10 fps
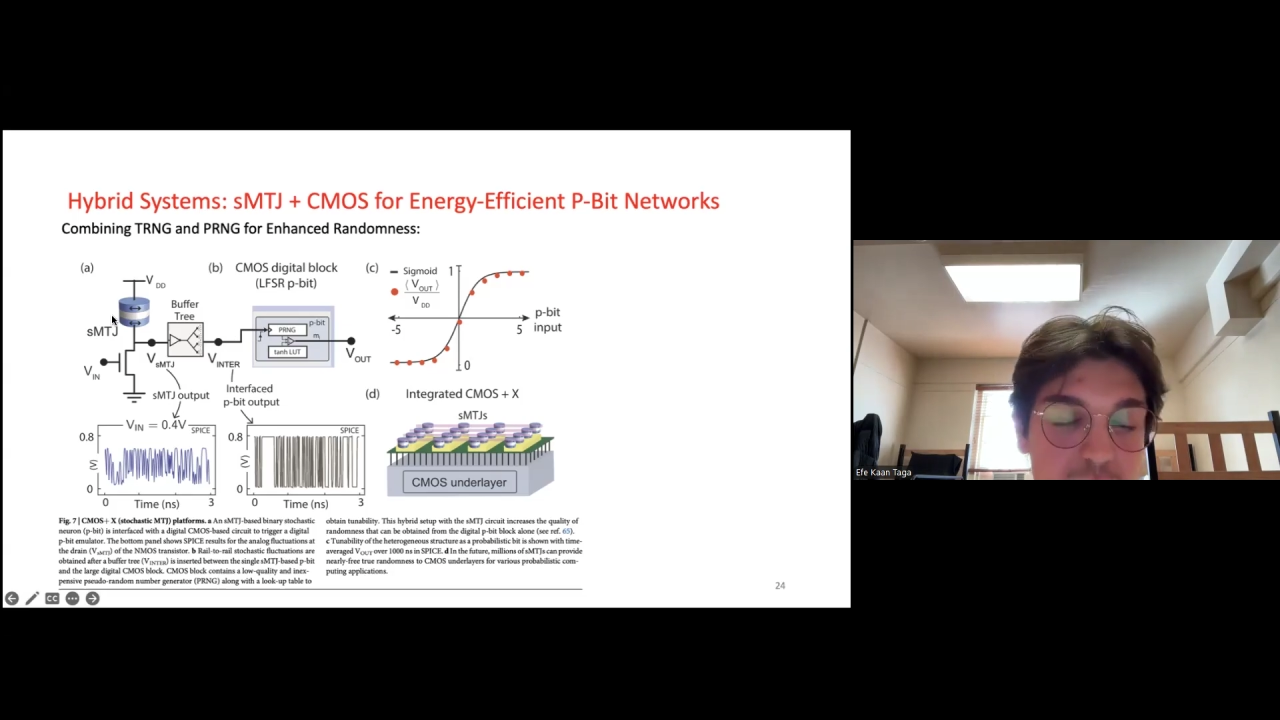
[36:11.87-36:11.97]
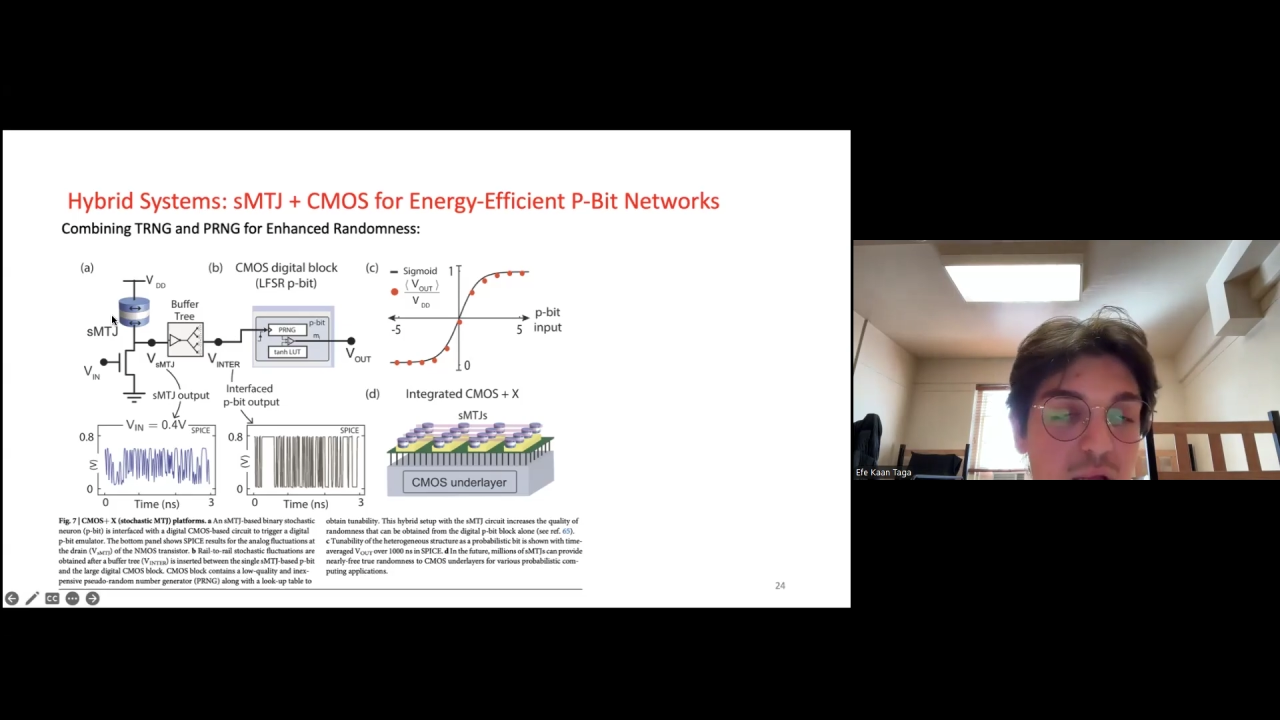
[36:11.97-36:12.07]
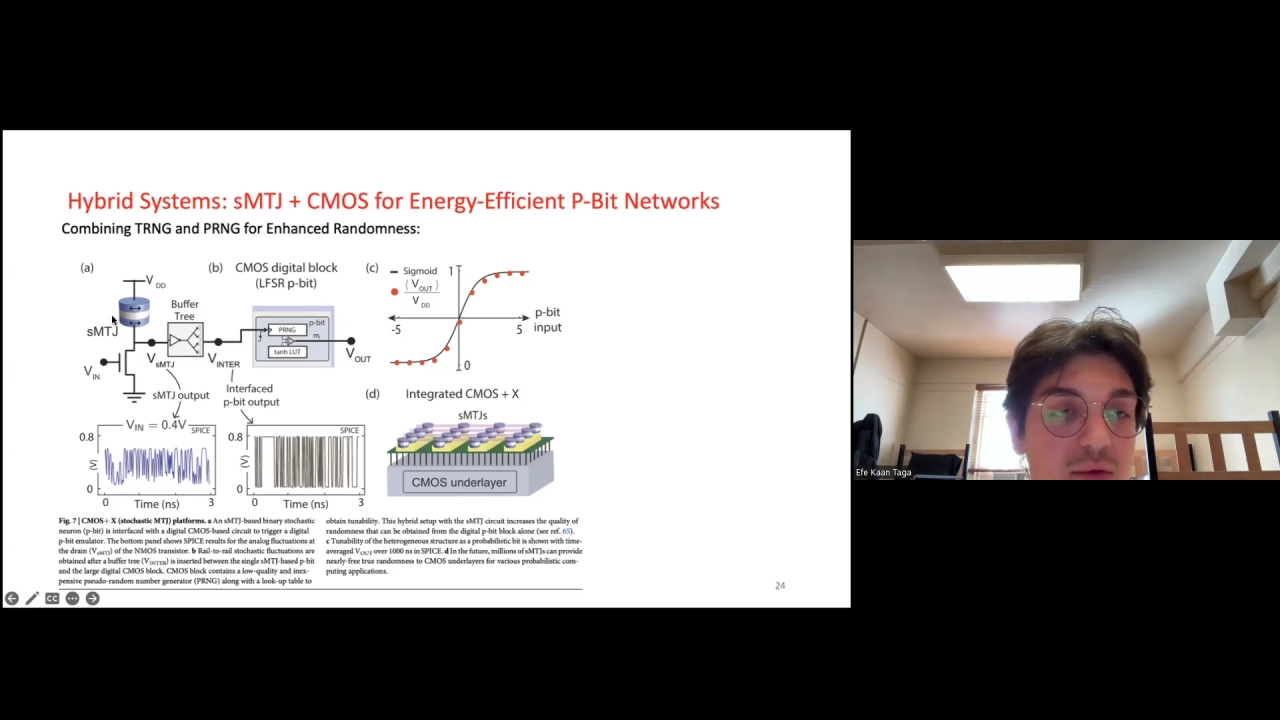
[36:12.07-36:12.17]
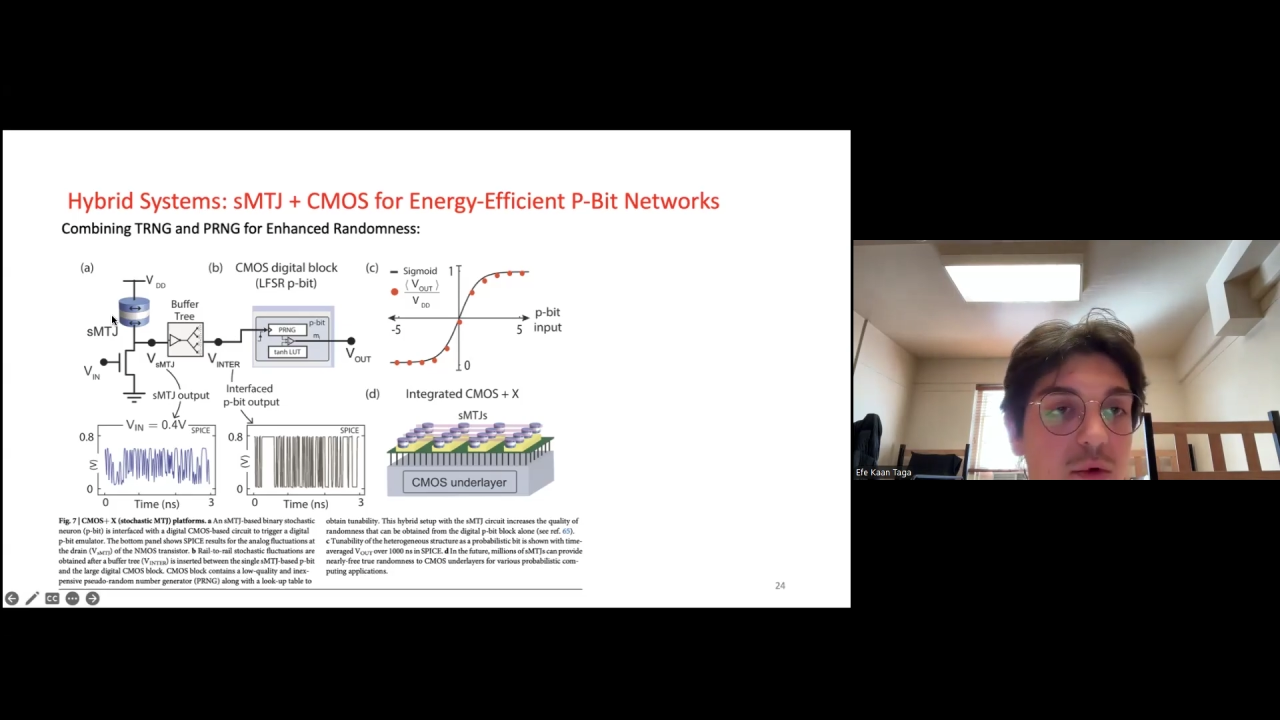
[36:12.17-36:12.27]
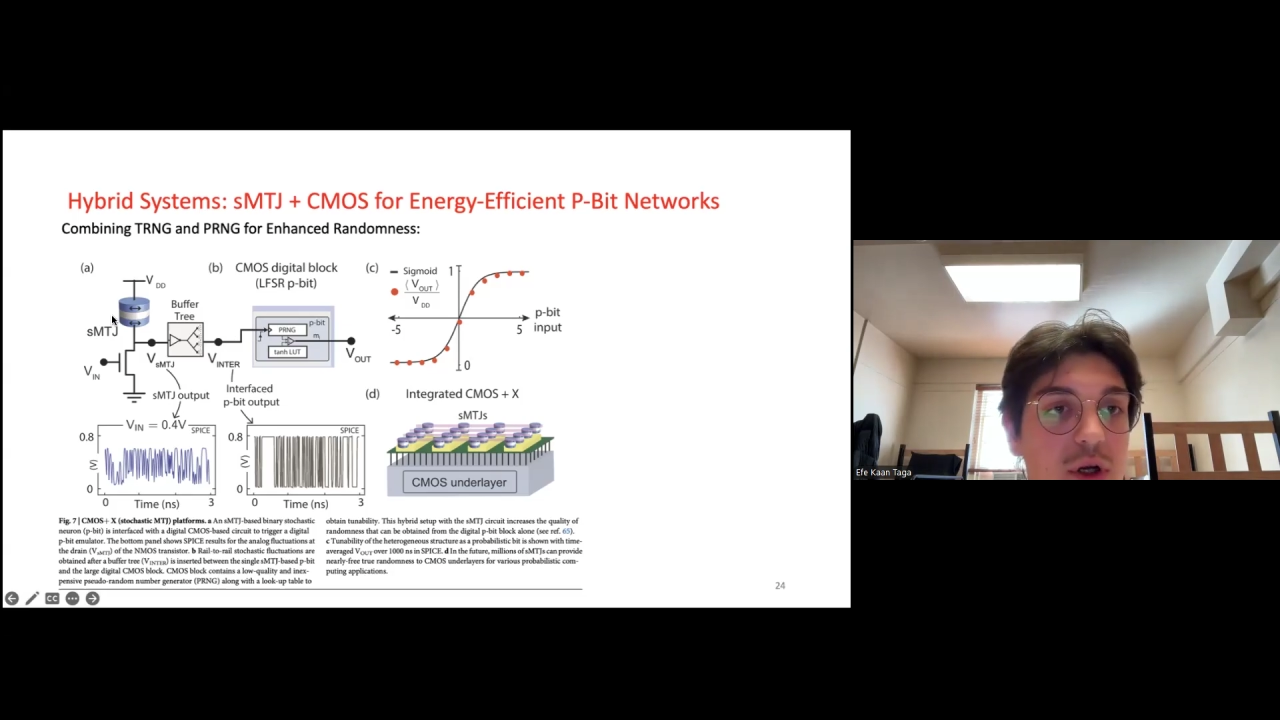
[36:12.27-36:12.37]

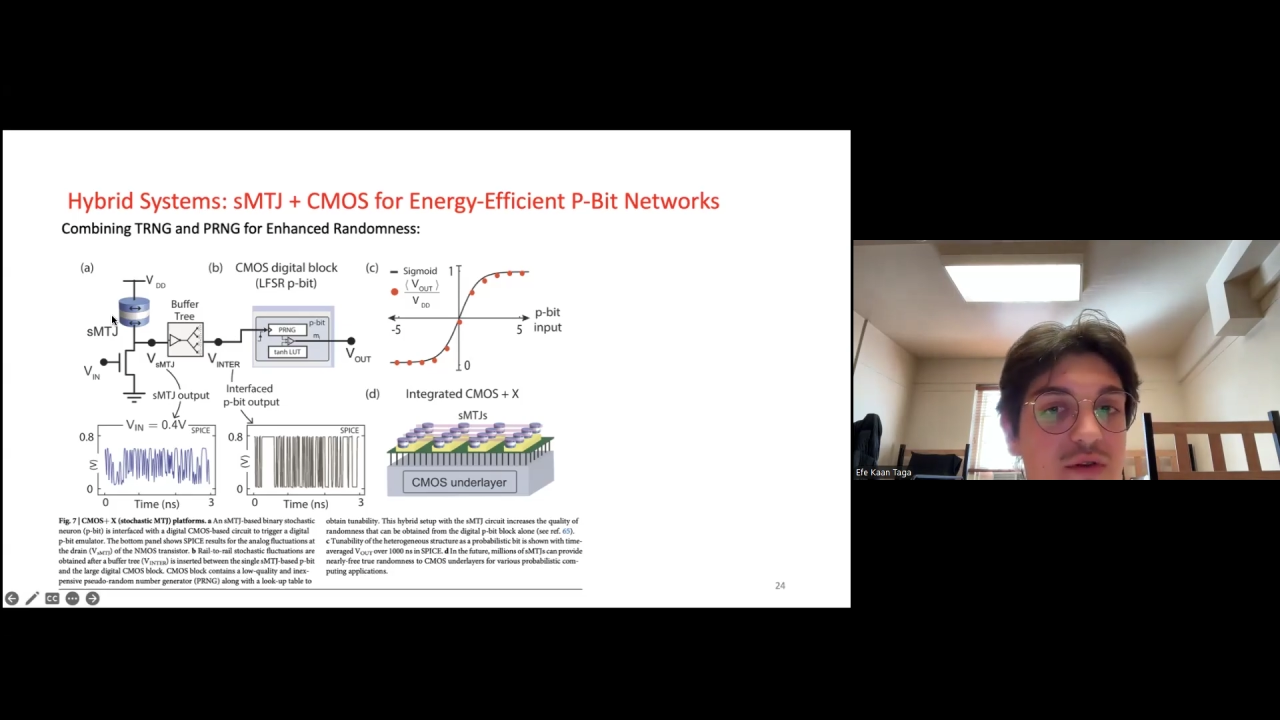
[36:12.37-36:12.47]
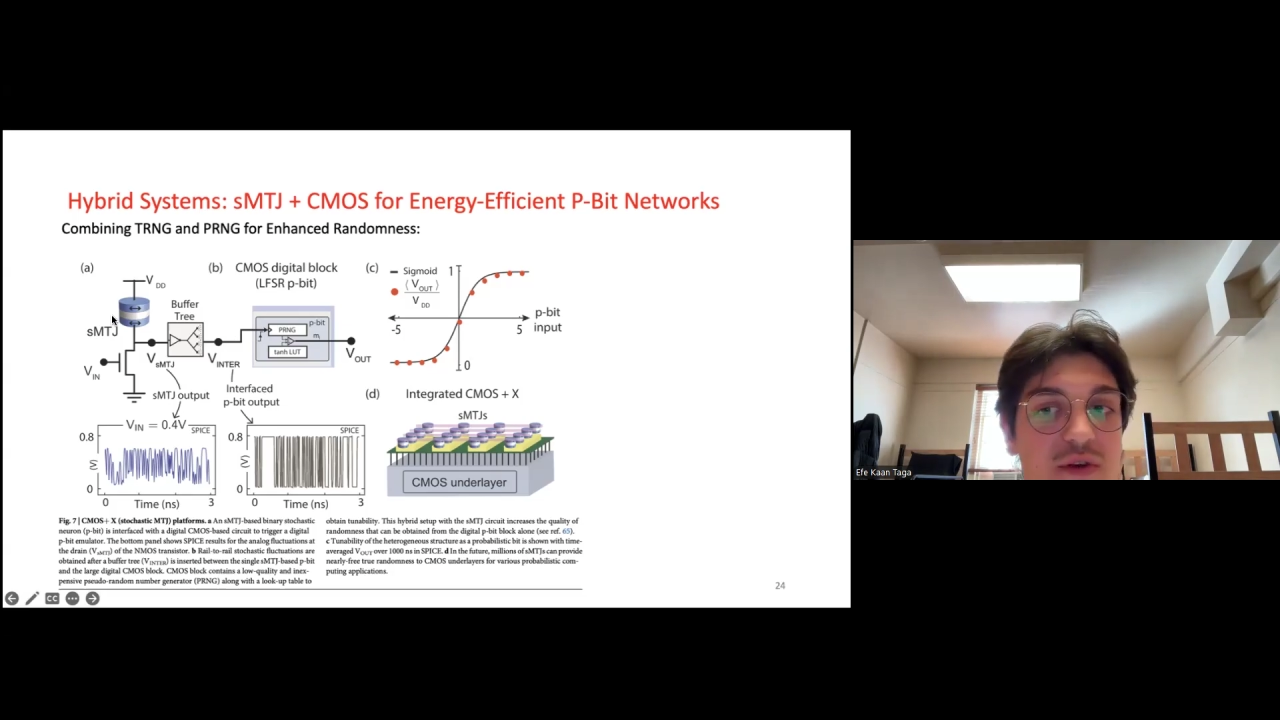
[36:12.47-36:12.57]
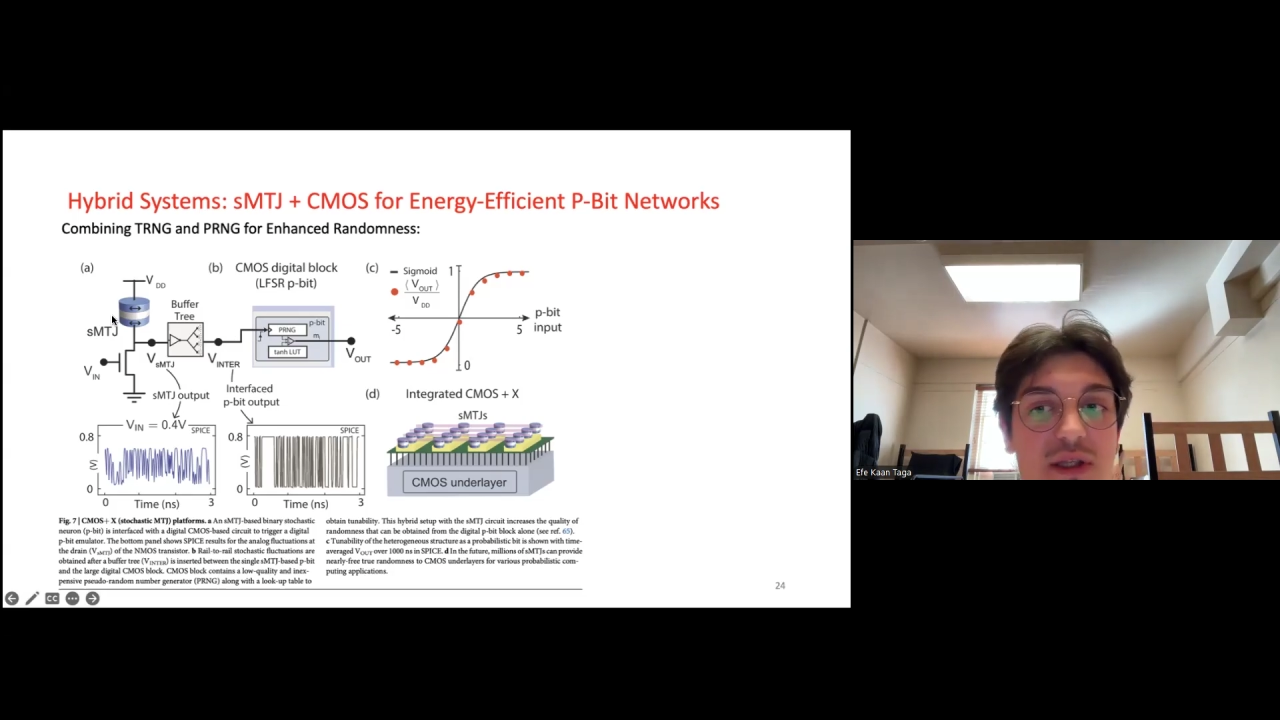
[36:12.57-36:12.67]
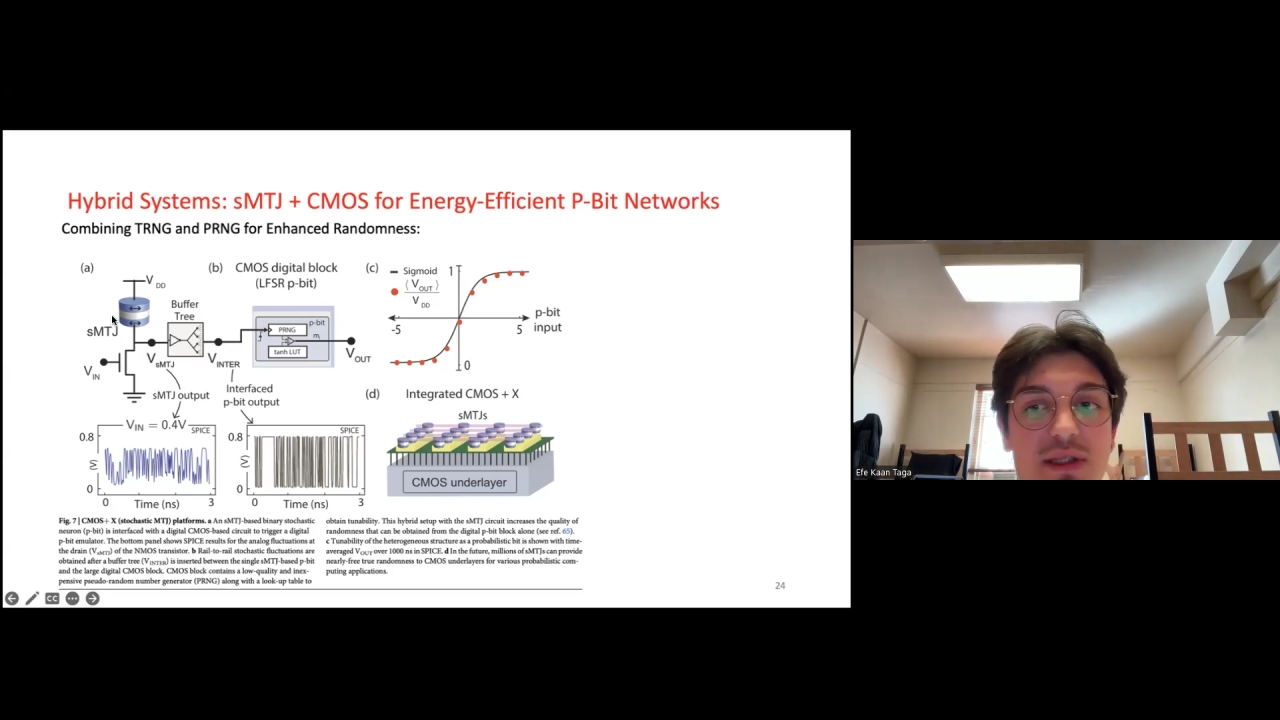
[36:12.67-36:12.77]
networks with